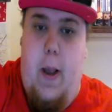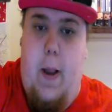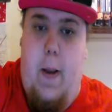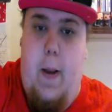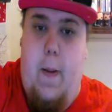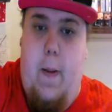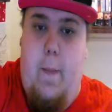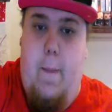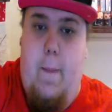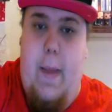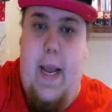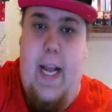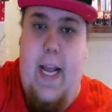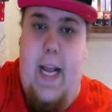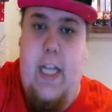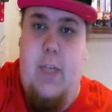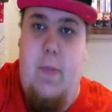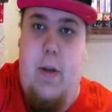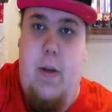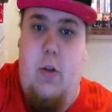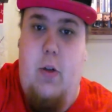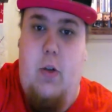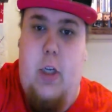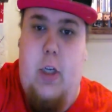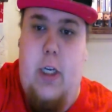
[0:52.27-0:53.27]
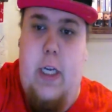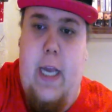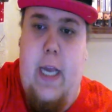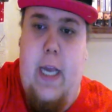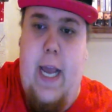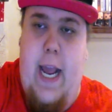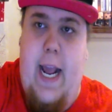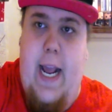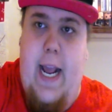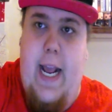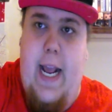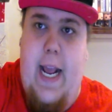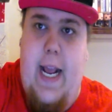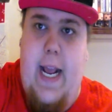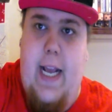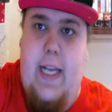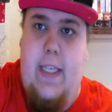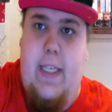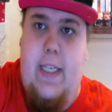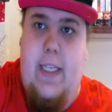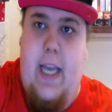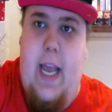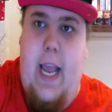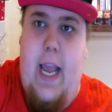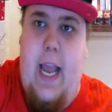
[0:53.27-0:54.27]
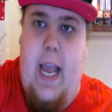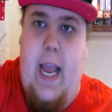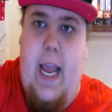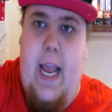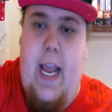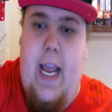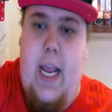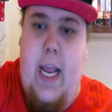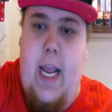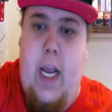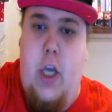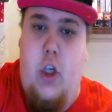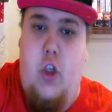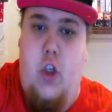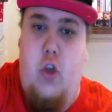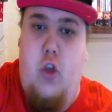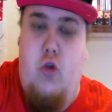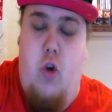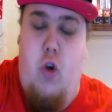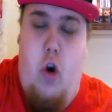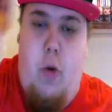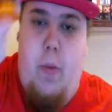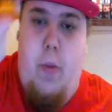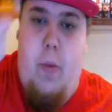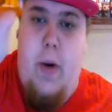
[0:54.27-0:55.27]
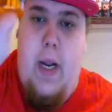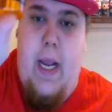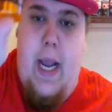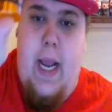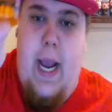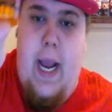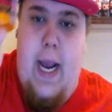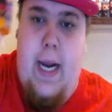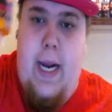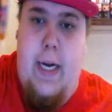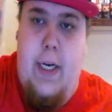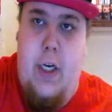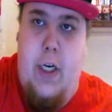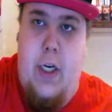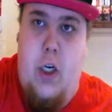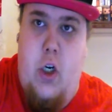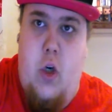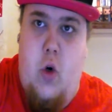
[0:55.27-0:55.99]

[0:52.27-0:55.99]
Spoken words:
Meakins milk. It is a strawberry and